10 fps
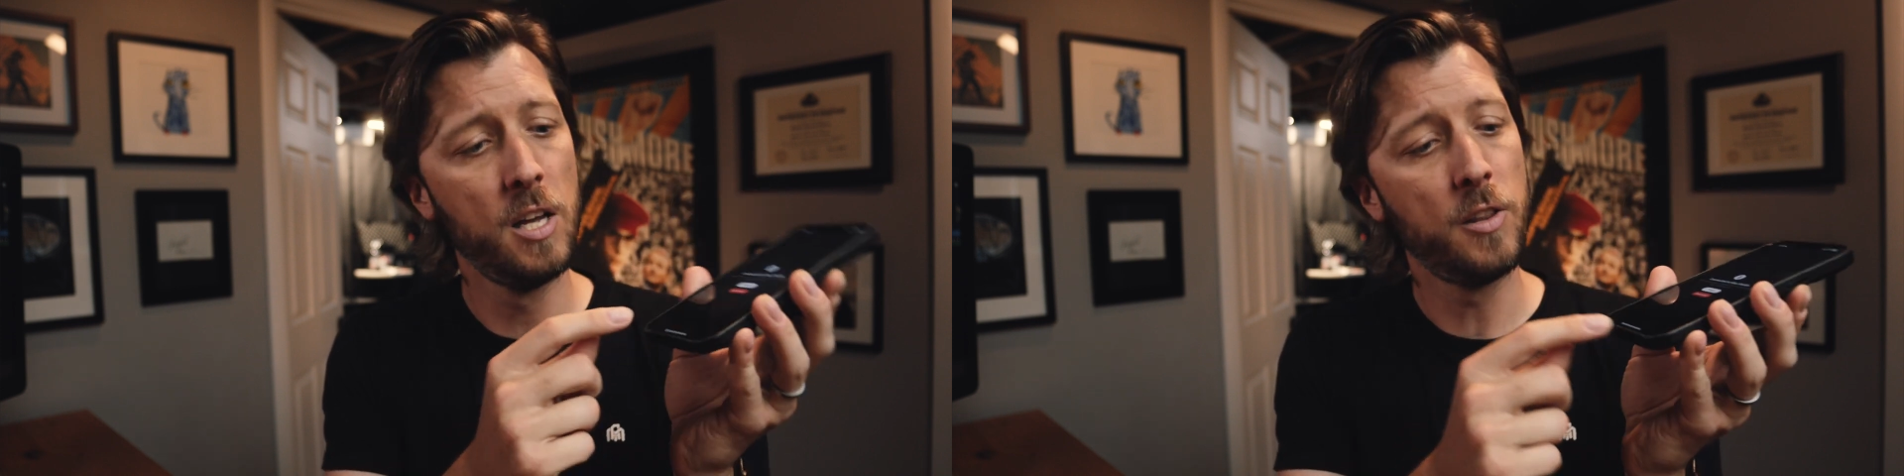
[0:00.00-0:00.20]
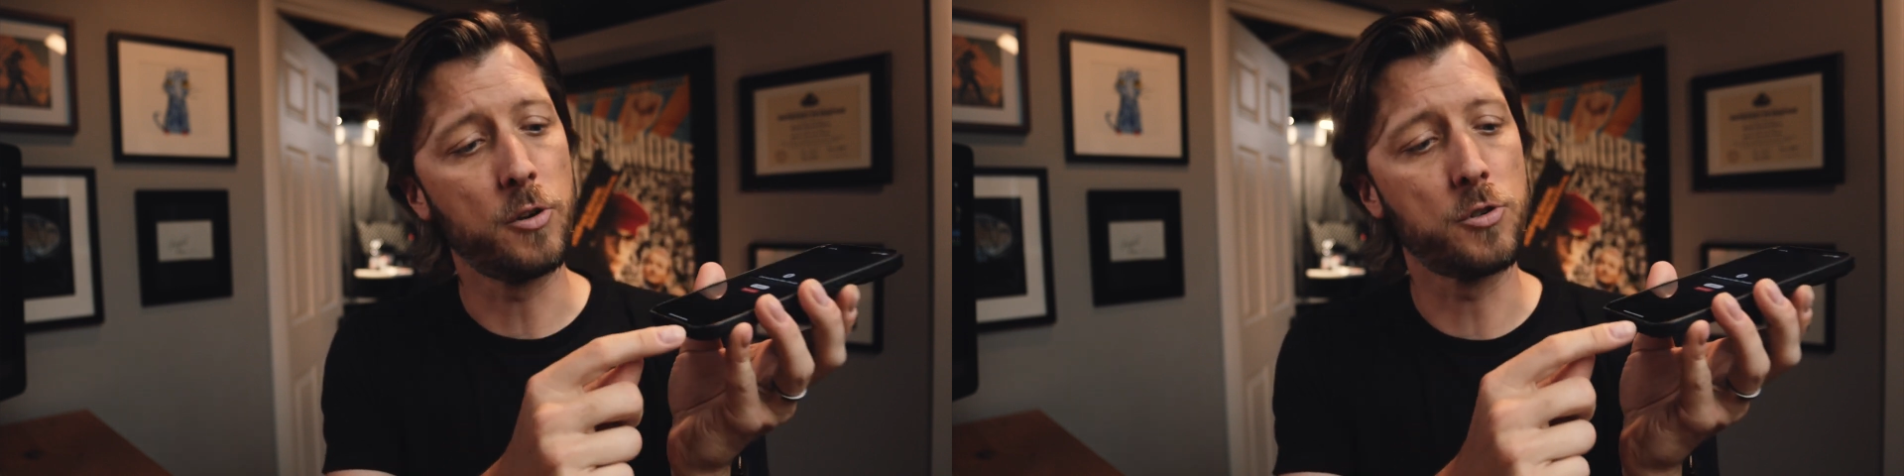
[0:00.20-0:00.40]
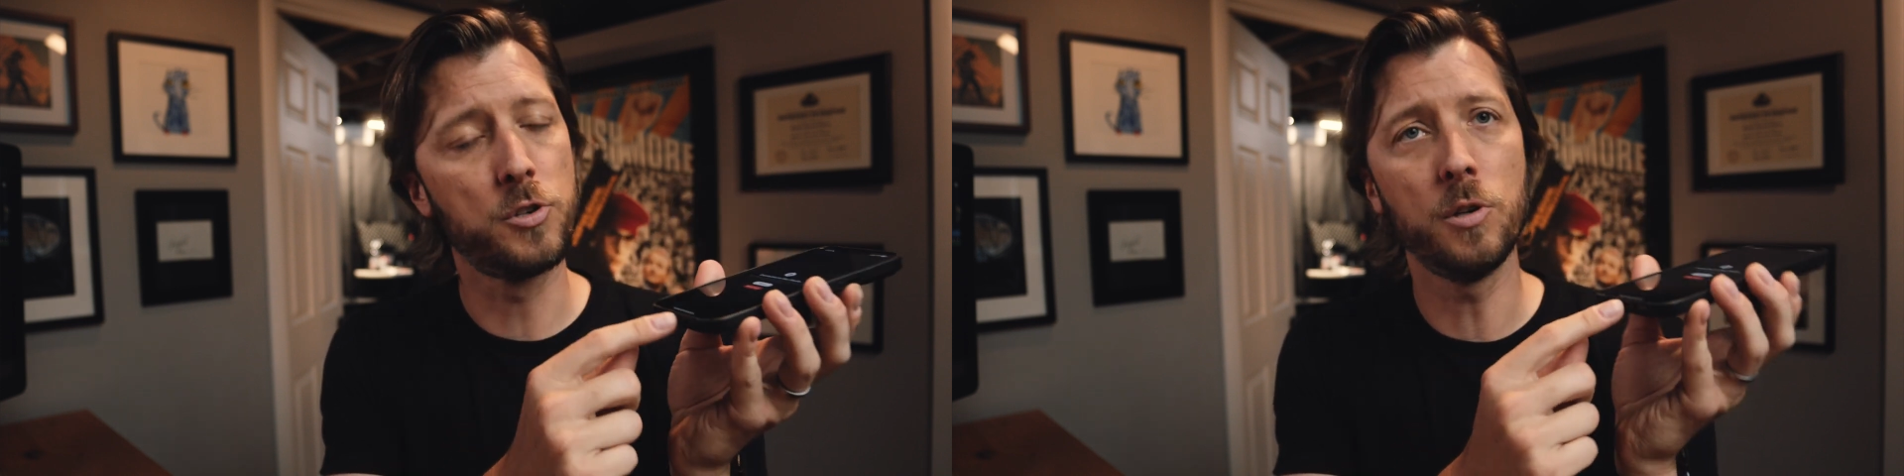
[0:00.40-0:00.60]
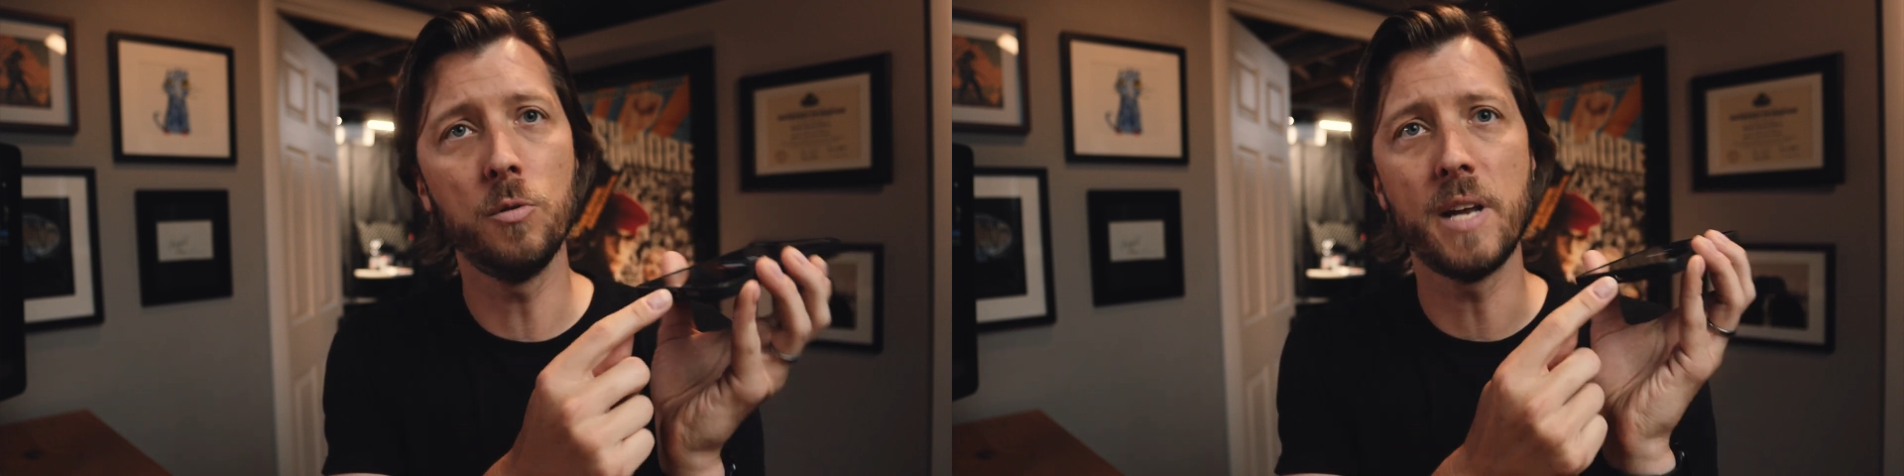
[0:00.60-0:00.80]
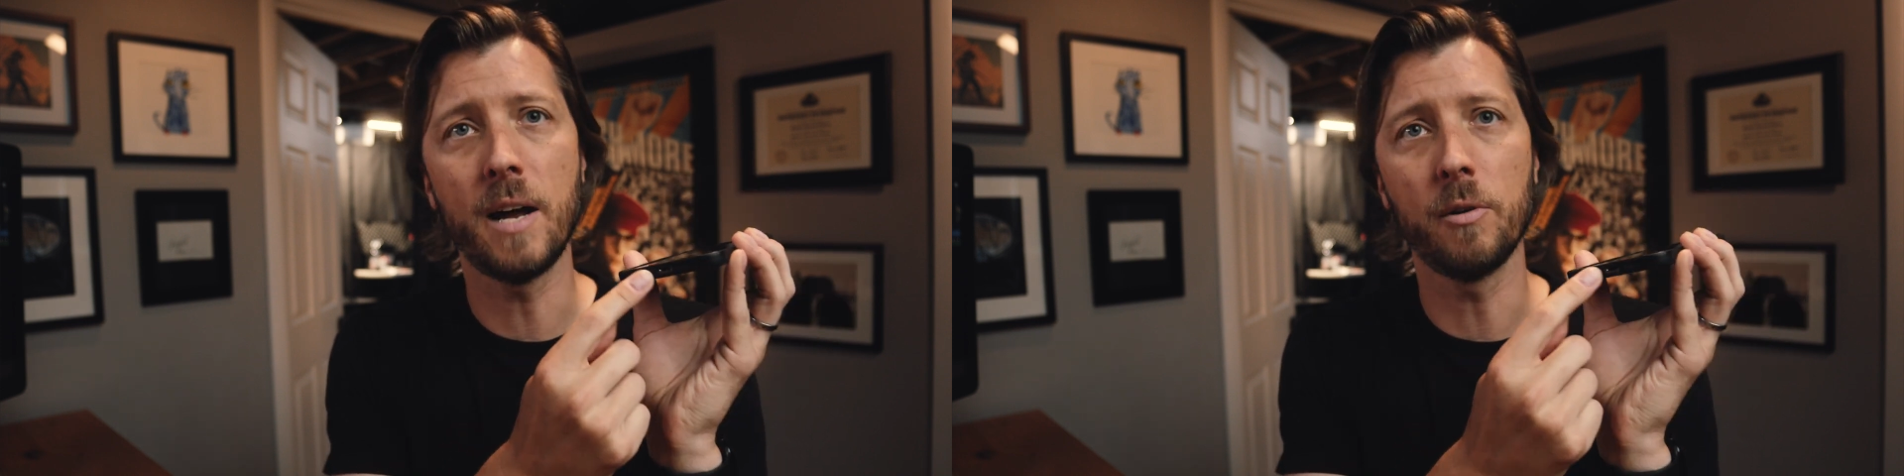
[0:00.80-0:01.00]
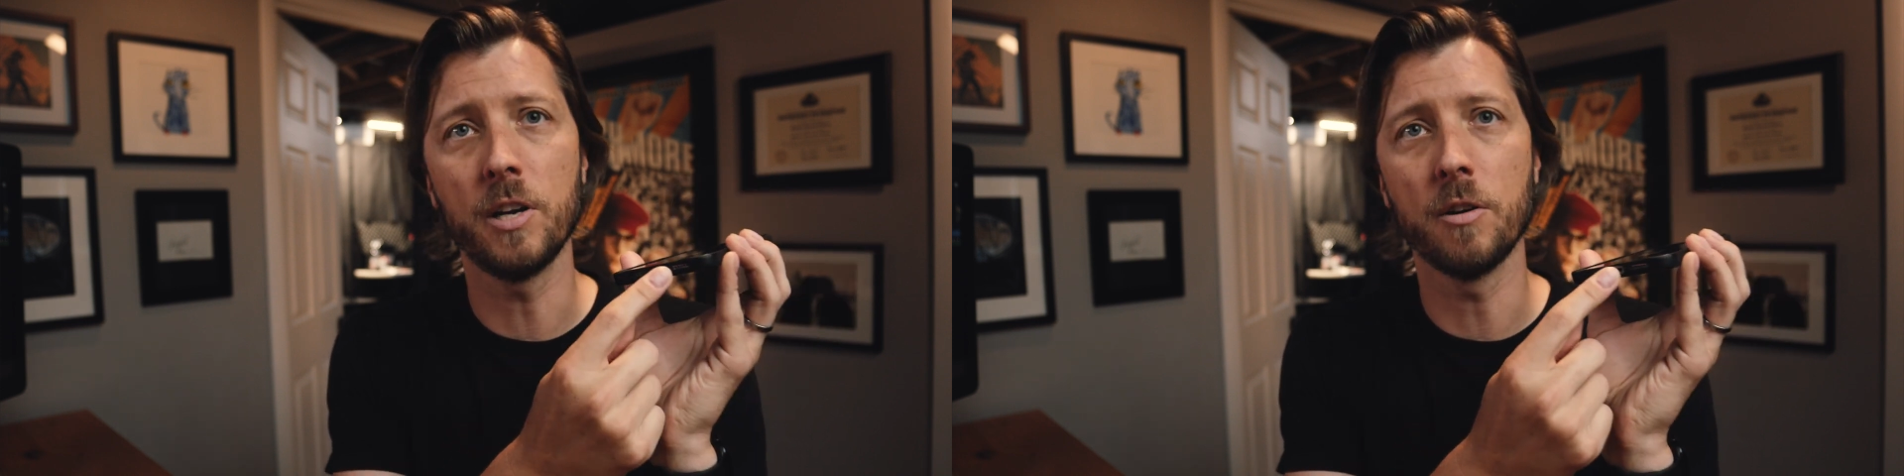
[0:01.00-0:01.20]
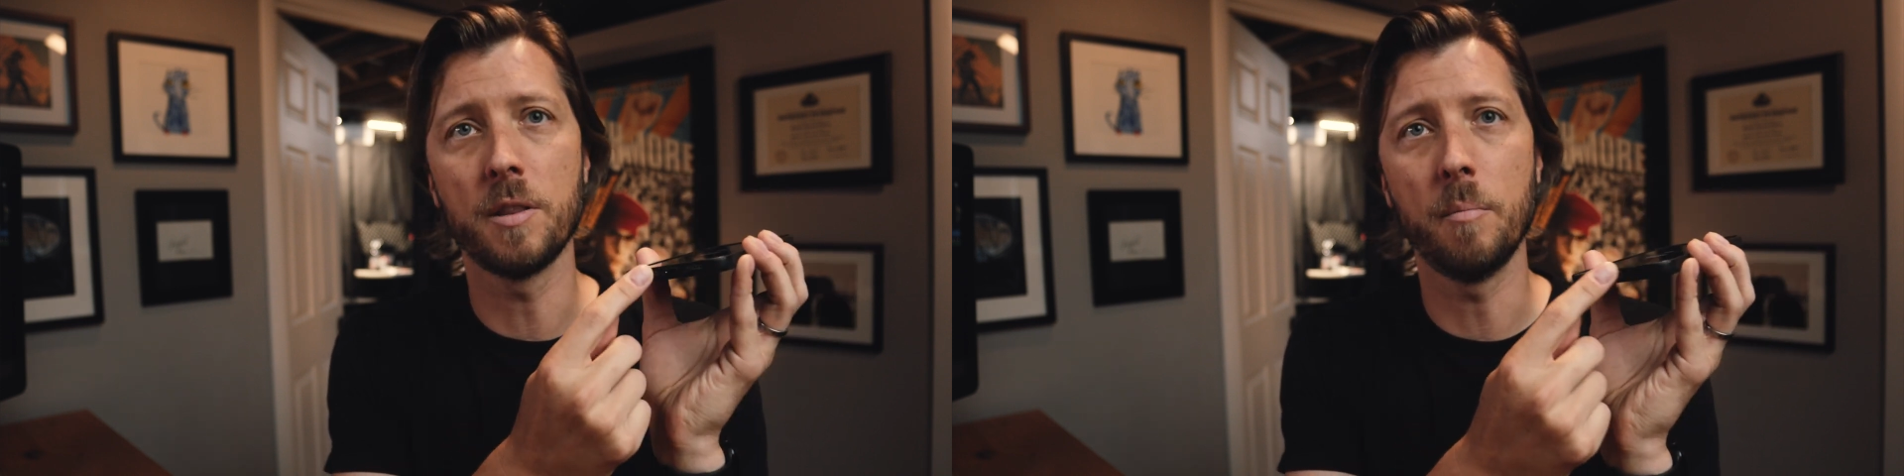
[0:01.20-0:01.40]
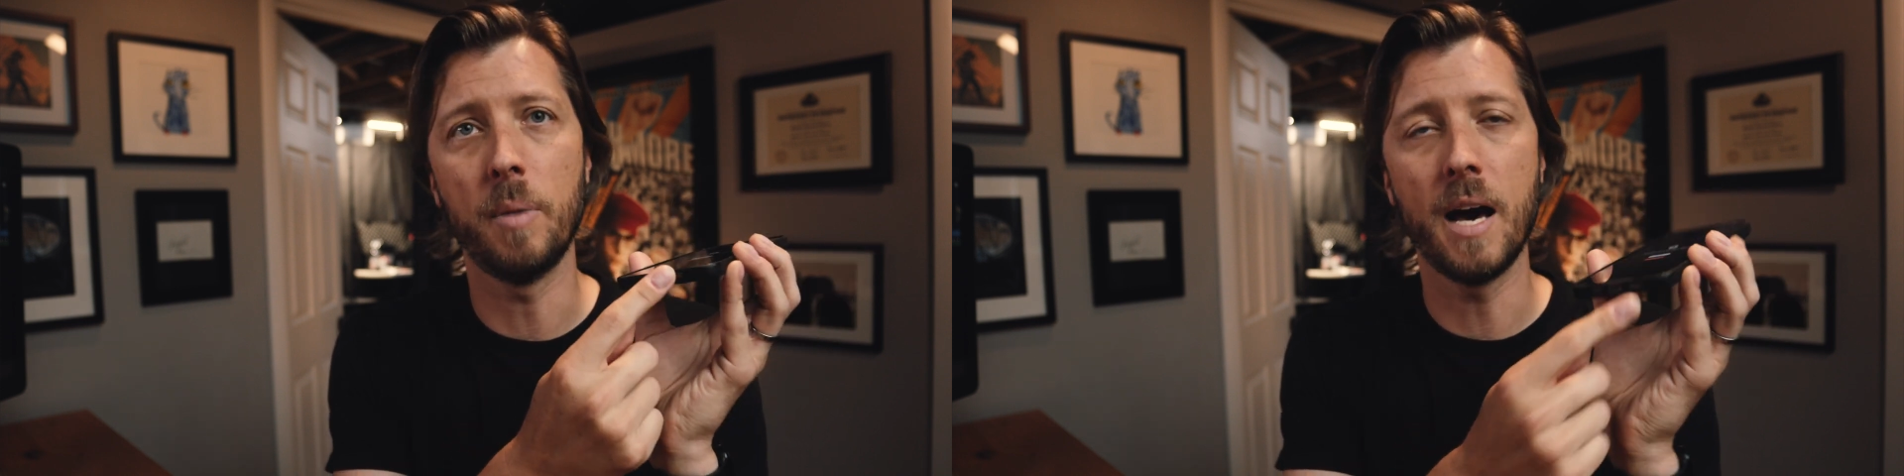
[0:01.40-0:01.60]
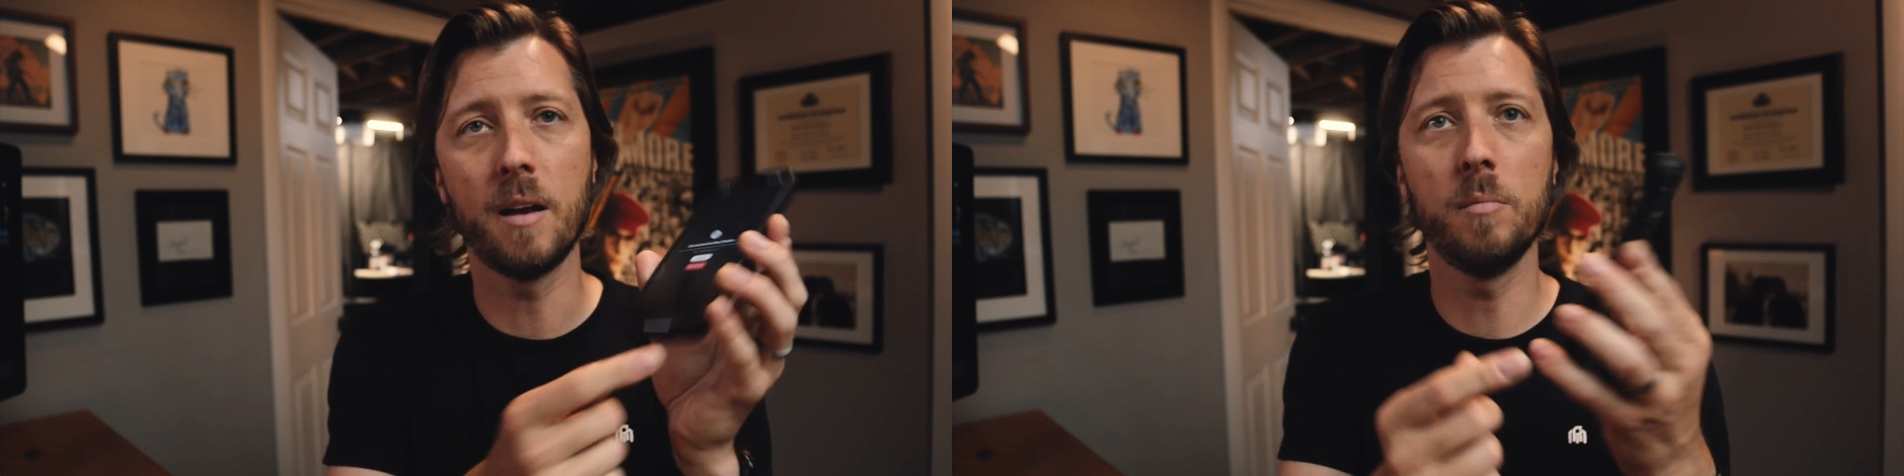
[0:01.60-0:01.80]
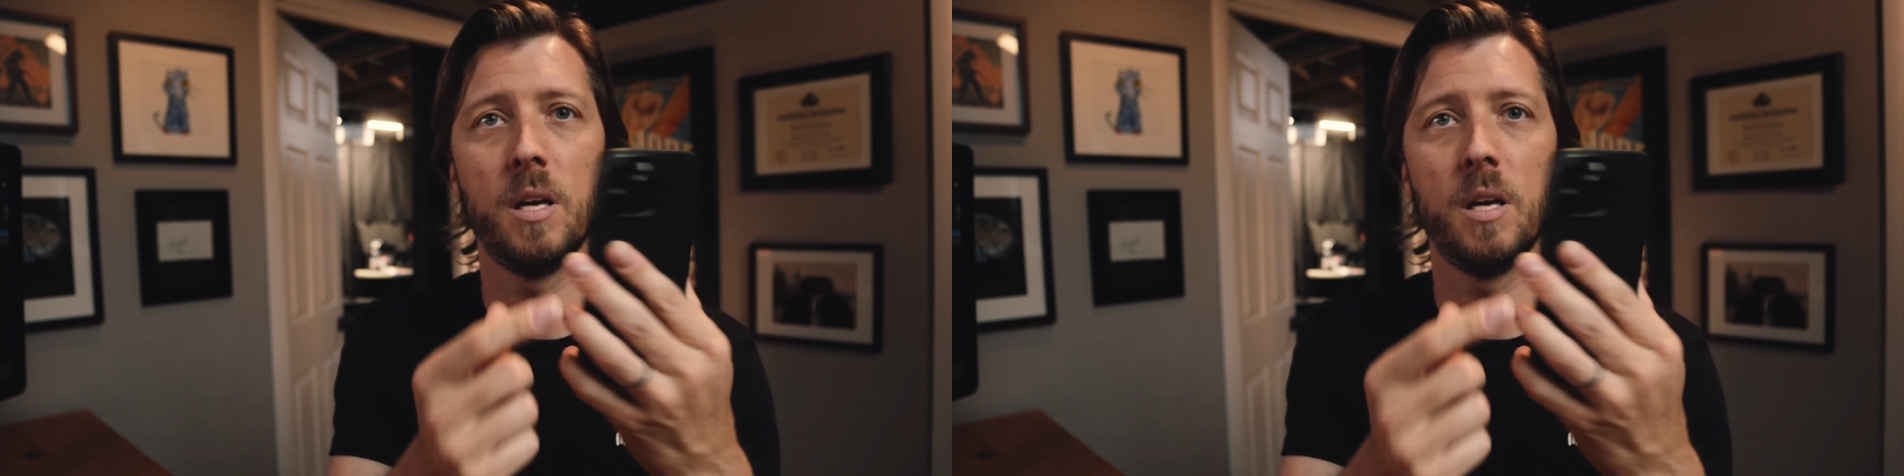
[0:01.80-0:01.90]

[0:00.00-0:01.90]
there's two down here at the bottom,